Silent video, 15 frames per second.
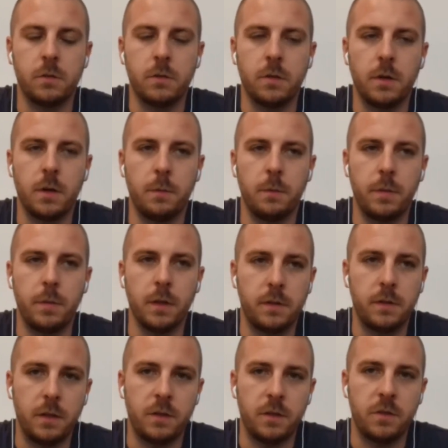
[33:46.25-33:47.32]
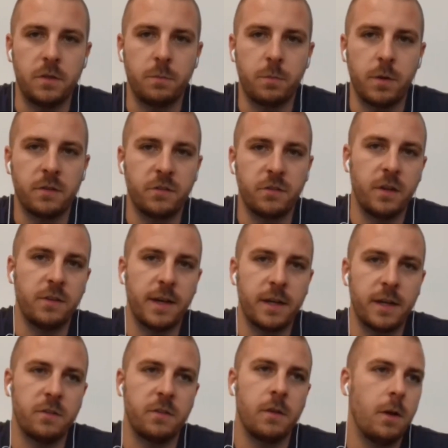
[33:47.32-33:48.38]
ability to process transactions
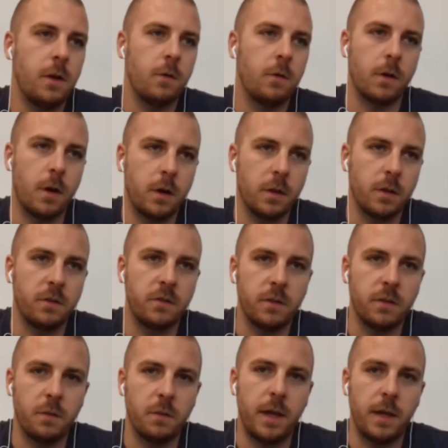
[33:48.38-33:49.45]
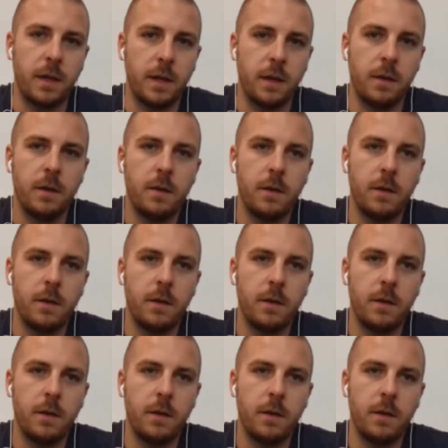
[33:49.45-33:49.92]
regardless of a banking